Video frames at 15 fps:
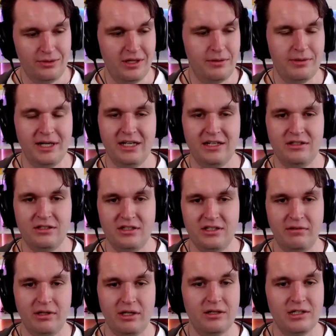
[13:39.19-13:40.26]
they were headed to
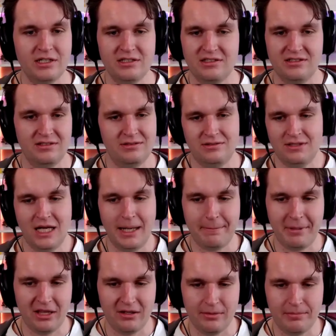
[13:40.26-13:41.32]
Tivoli Gardens, and I'd
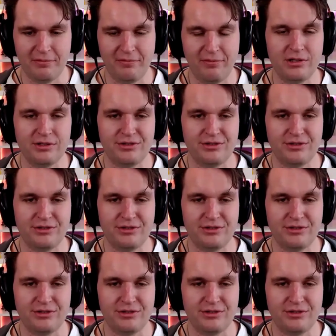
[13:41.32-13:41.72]
been there before,